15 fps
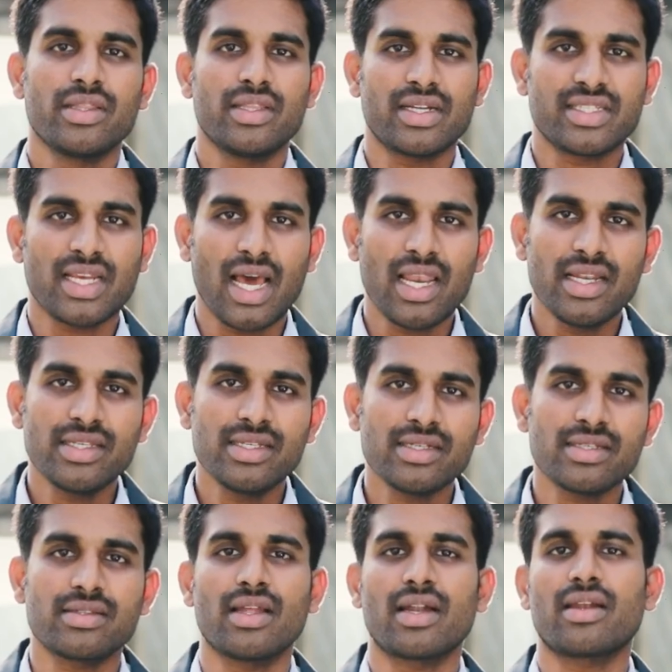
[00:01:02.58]
the
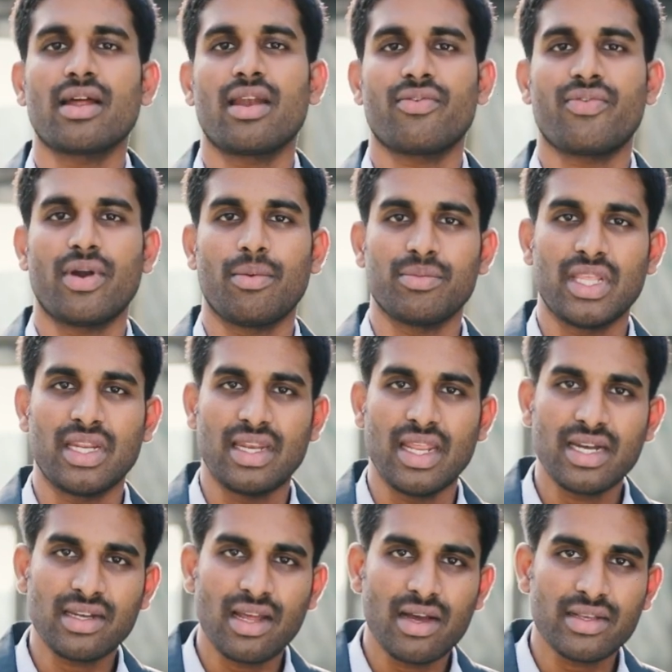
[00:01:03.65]
challenges that are from the
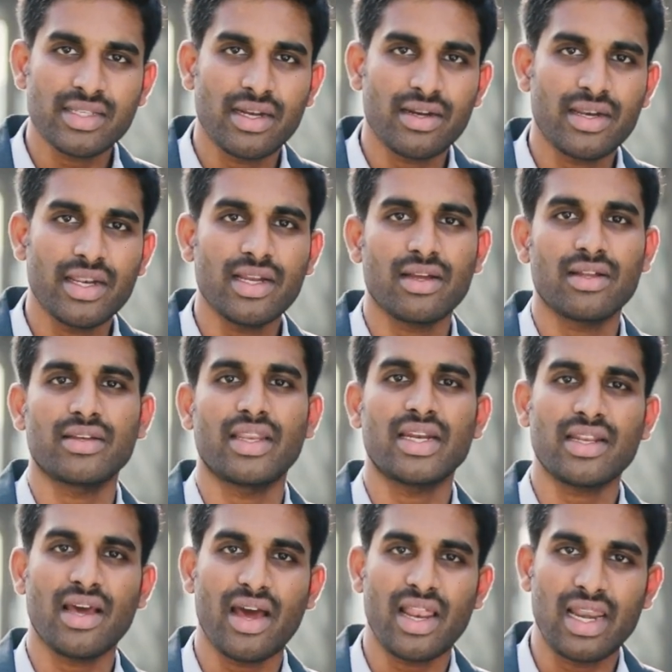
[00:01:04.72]
data-centric,
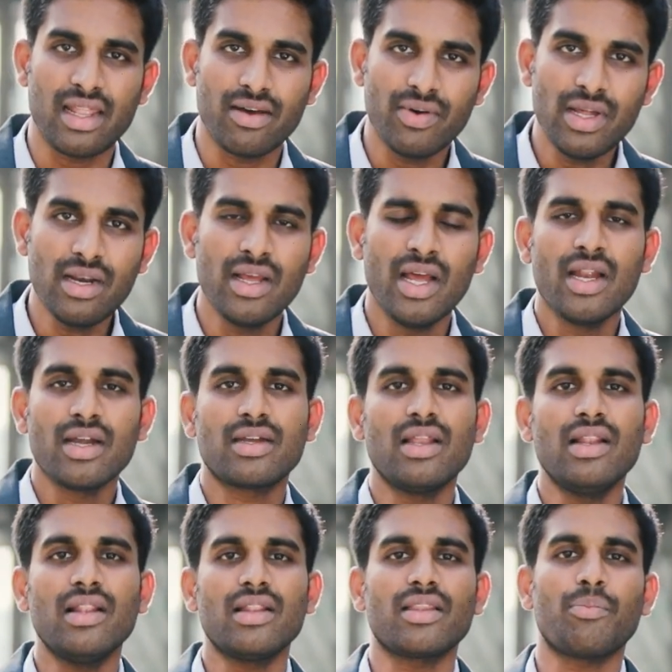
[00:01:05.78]
data level,
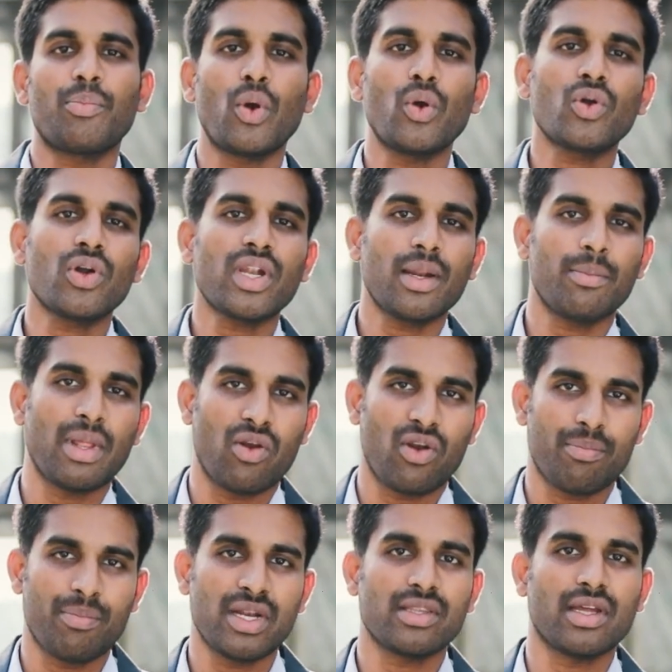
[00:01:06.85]
till the prototype
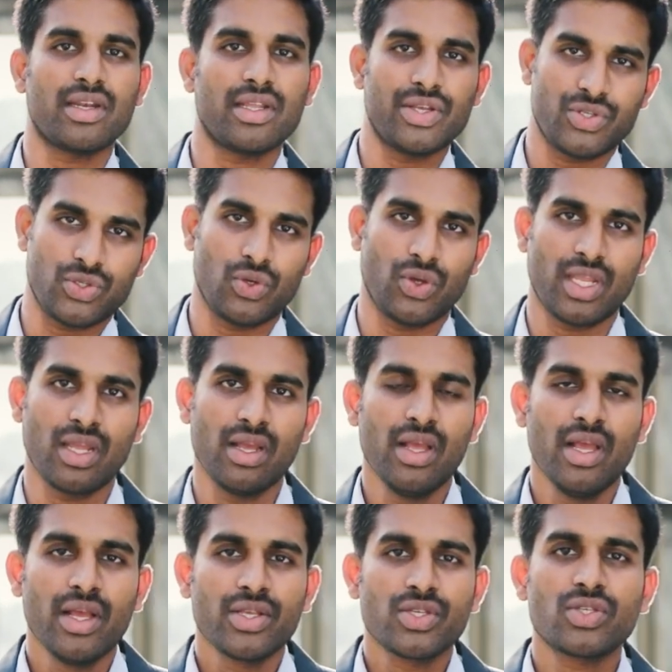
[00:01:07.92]
development that he is doing.
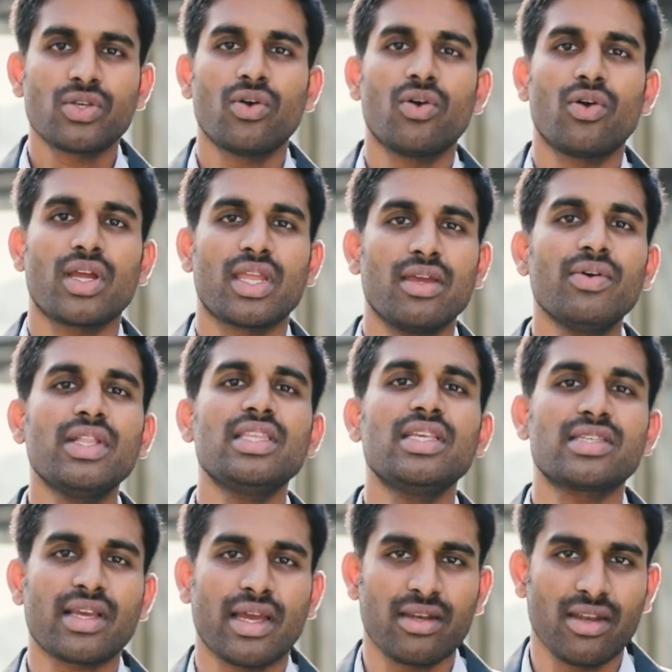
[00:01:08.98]
So given
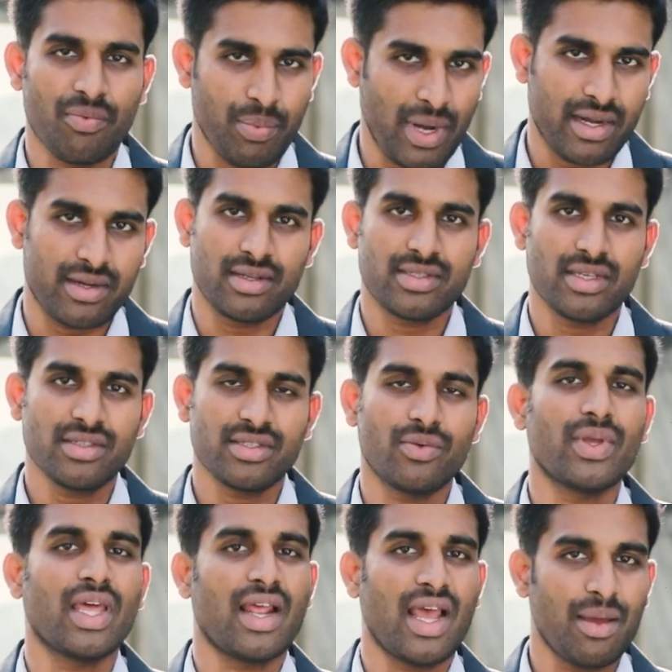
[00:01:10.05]
this kind of practices,
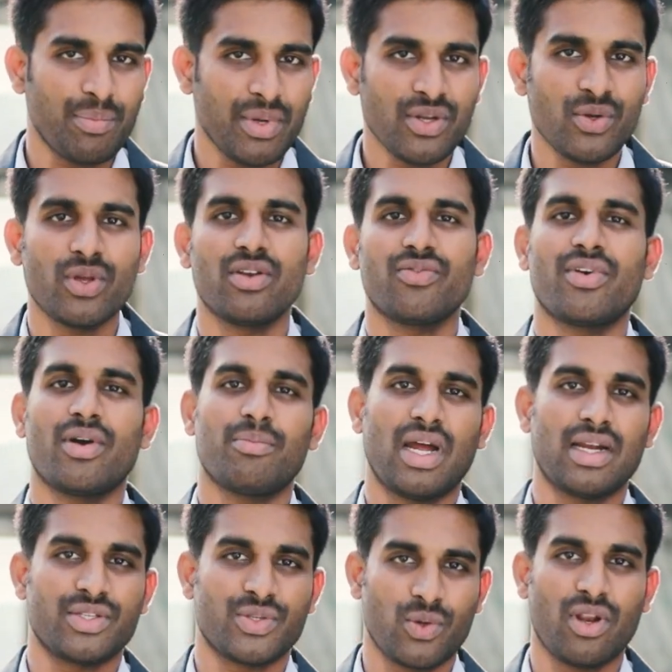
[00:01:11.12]
we are happy to
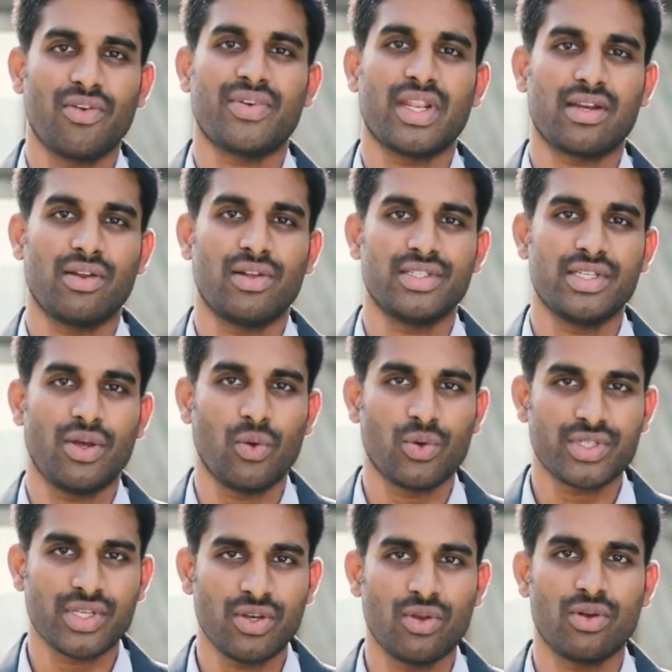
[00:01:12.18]
inform at School of Technology,
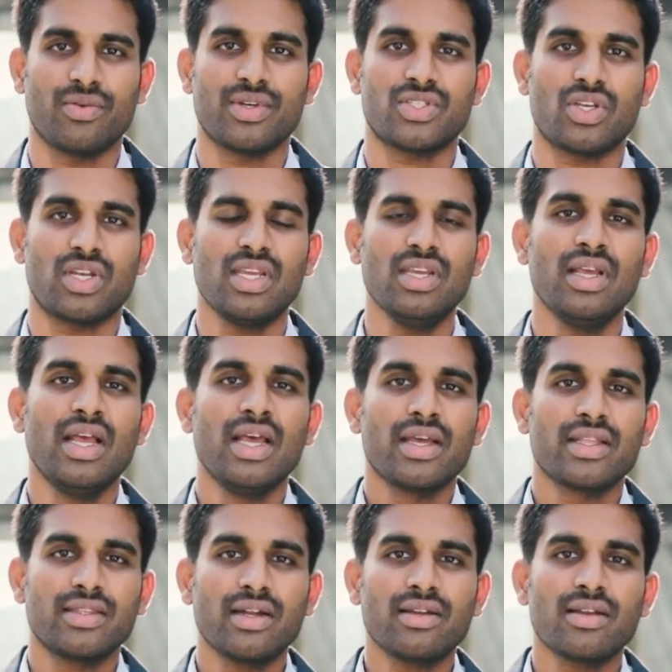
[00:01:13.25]
Woxsen University,
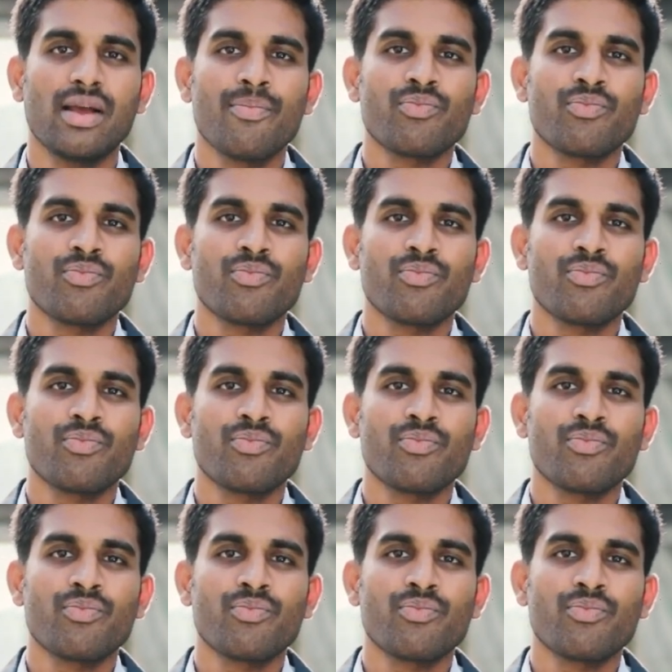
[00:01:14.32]
that